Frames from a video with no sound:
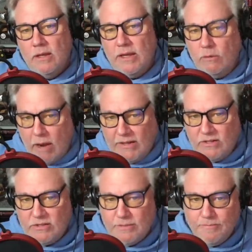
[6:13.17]
He
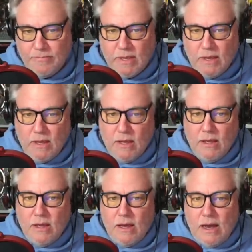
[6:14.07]
writes,
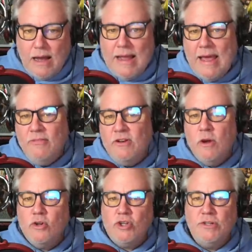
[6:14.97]
"I had the
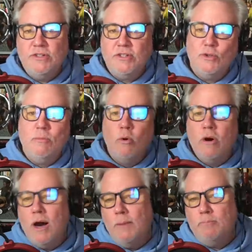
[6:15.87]
notion to do a
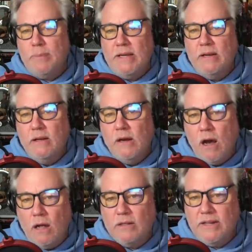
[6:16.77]
more upbeat,
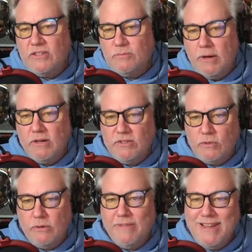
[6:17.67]
holiday spirit
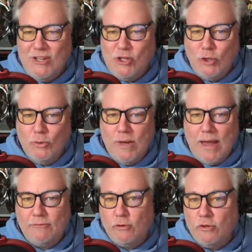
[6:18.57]
sort of issue
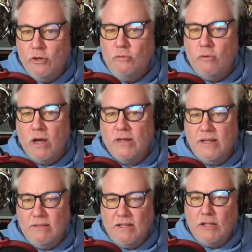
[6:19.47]
after a good
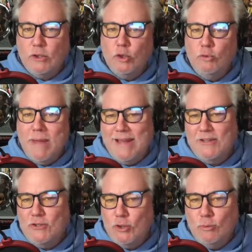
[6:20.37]
run in the gloom
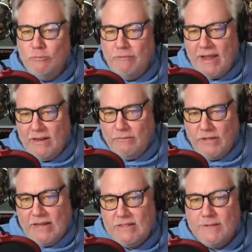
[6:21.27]
and doom vein
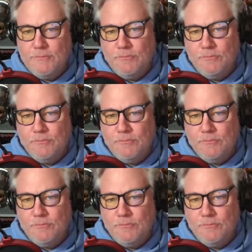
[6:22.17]
of late.